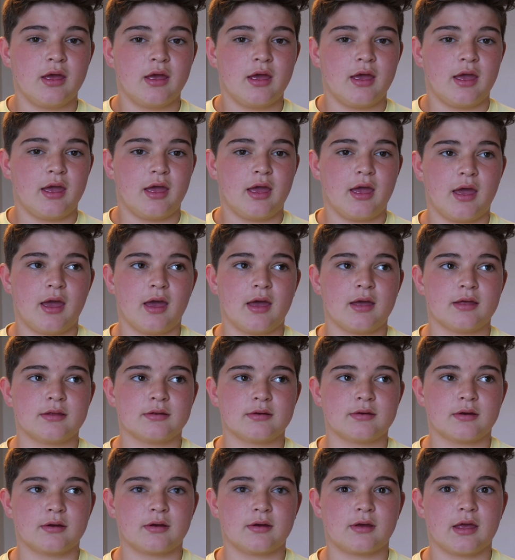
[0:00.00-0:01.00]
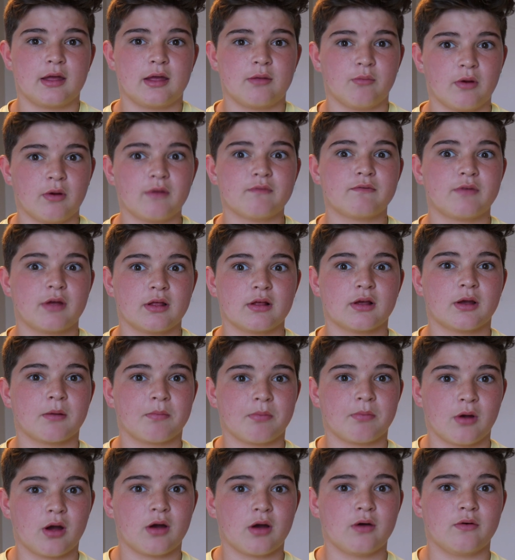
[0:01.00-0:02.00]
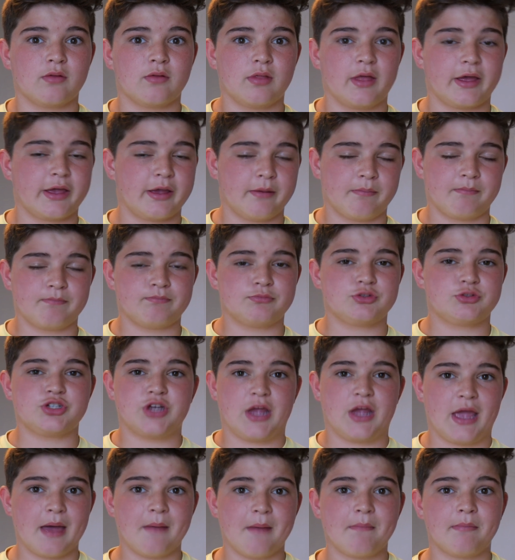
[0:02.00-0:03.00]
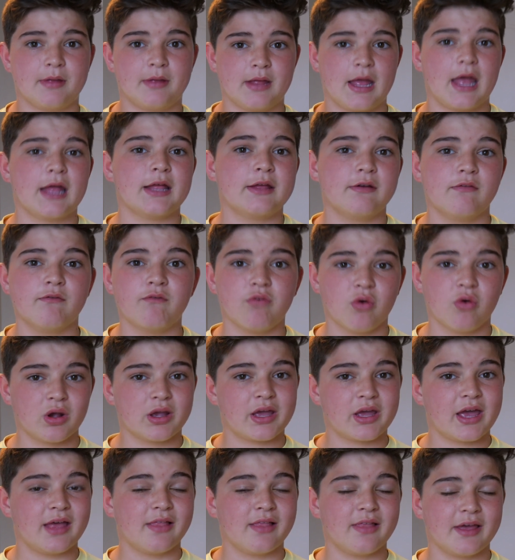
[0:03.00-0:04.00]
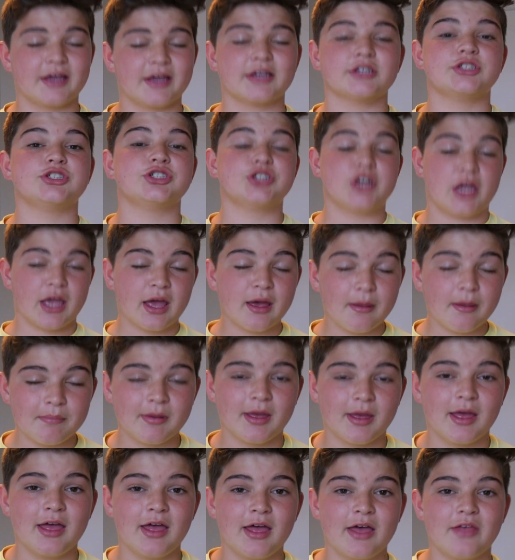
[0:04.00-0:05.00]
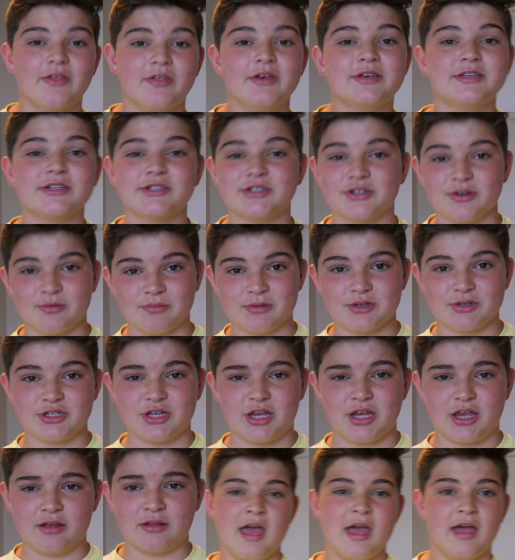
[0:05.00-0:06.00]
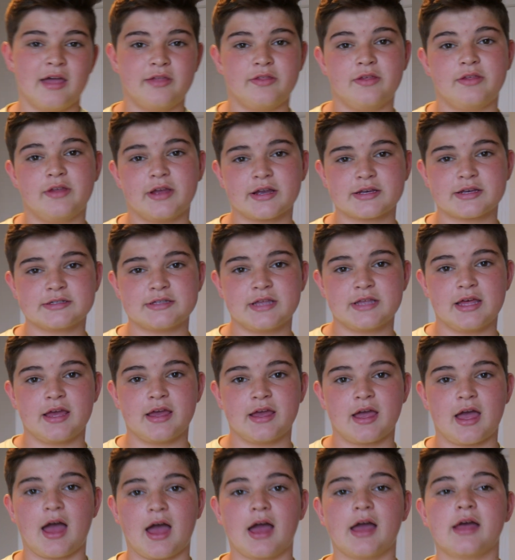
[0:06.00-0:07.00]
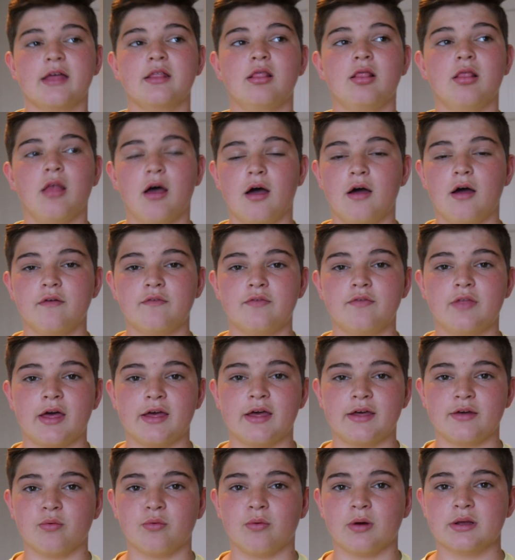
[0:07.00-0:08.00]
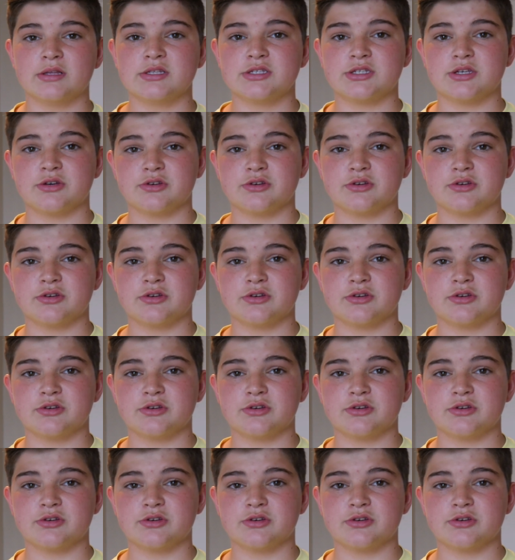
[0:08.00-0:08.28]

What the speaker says: and can run Final Cut Pro like a champ and edit in 4K like a champ, this is your machine. The next thing, I love that it runs so